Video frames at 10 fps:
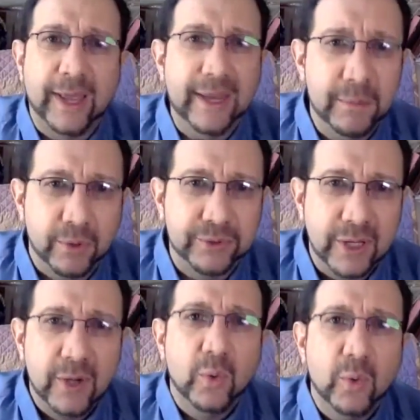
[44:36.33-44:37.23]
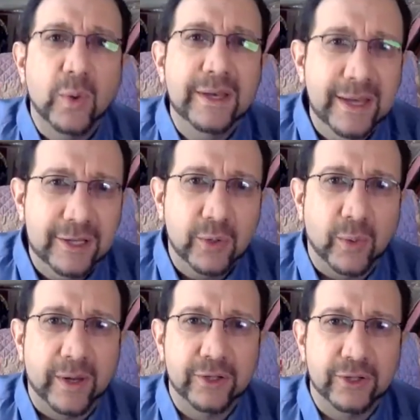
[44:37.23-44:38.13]
animals, we need
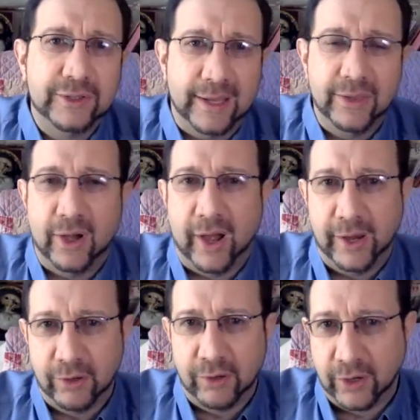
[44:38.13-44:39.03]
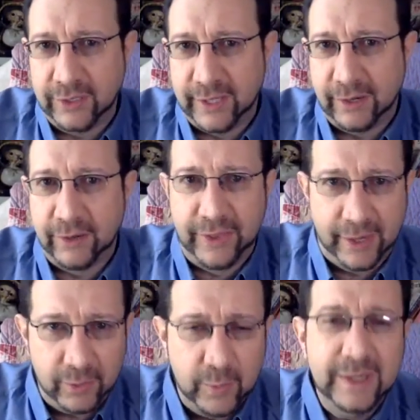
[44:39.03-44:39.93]
to understand the hierarchies that are
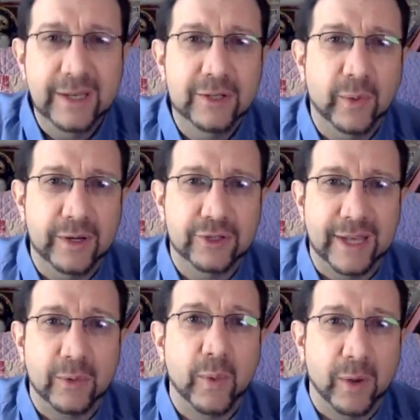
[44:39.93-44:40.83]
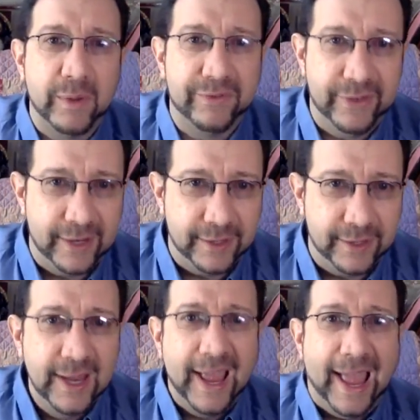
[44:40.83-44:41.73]
there. We need to understand where we fit
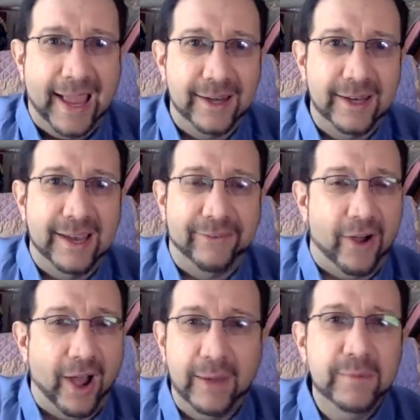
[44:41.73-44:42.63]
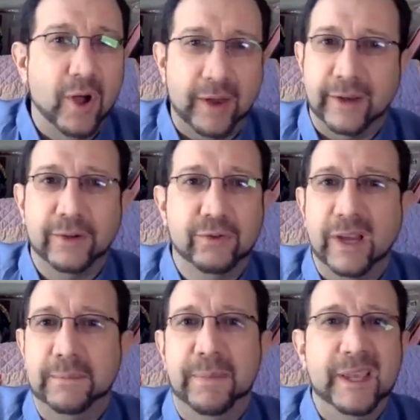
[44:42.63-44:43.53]
in. And if I'm not a
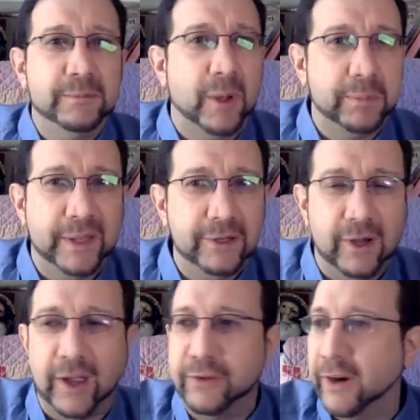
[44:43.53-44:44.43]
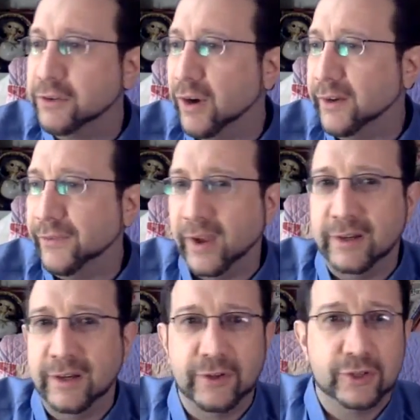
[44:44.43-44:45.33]
great baseball player, either I try to find
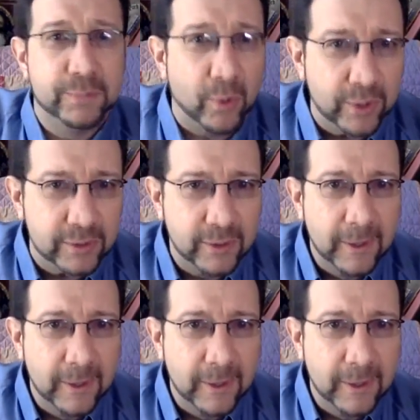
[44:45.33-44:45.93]
another sport,